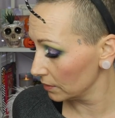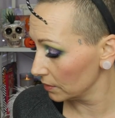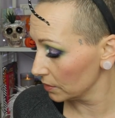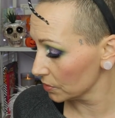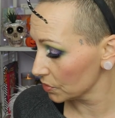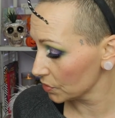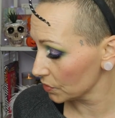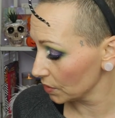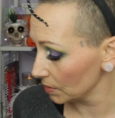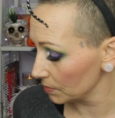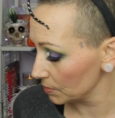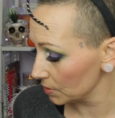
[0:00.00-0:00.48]
the
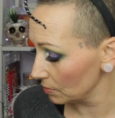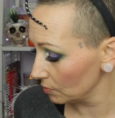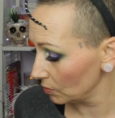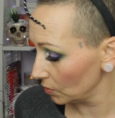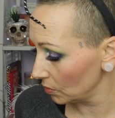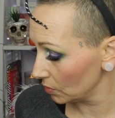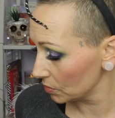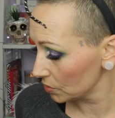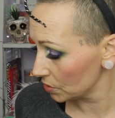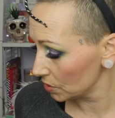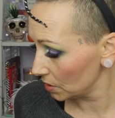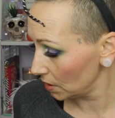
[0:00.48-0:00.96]
description
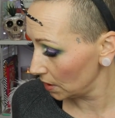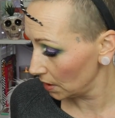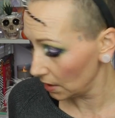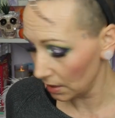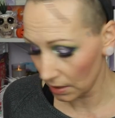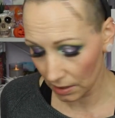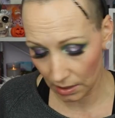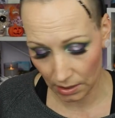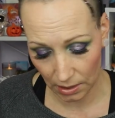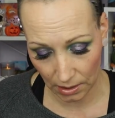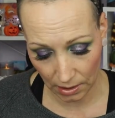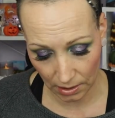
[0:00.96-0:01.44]
box.
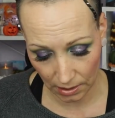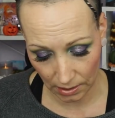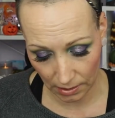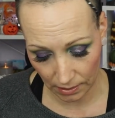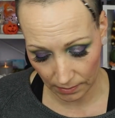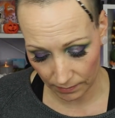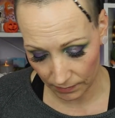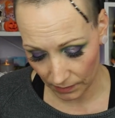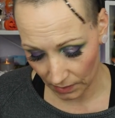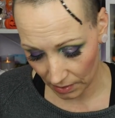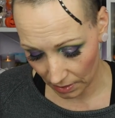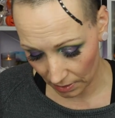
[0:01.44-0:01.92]

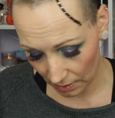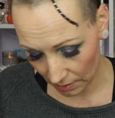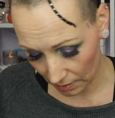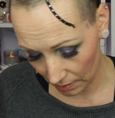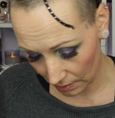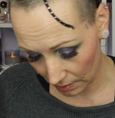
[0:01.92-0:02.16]
Um,